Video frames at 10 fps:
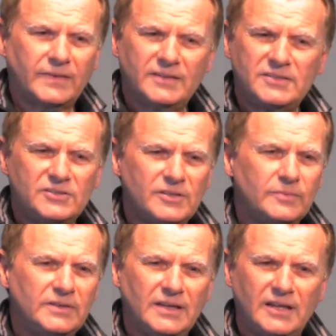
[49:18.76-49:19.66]
Is there
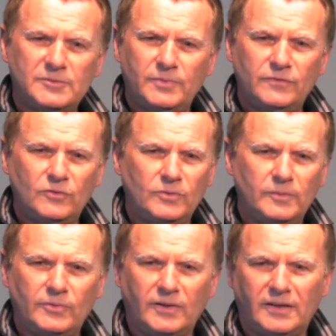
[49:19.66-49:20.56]
somebody else before we
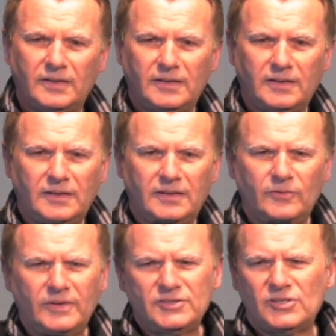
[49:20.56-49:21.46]
pray?
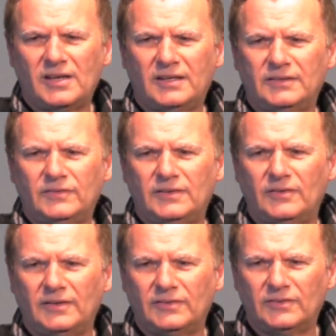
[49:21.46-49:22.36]
Raise your hand if
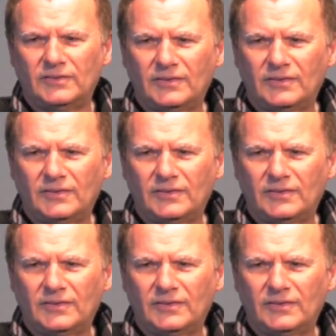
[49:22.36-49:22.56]
there is.